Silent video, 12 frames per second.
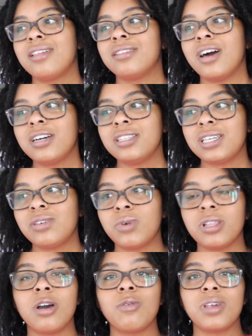Luckily
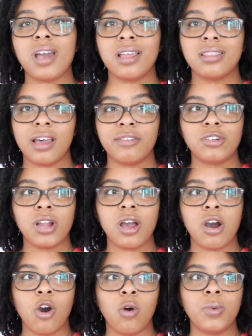Willow, we had left her
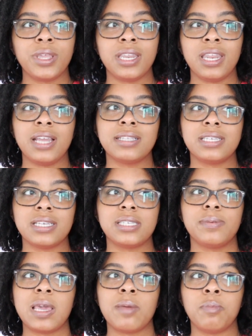at home. We didn't
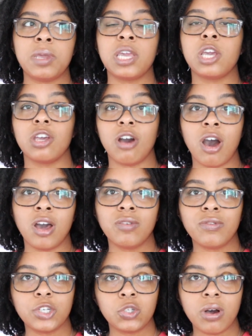anticipate being
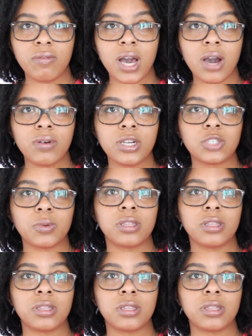gone for 12 hours.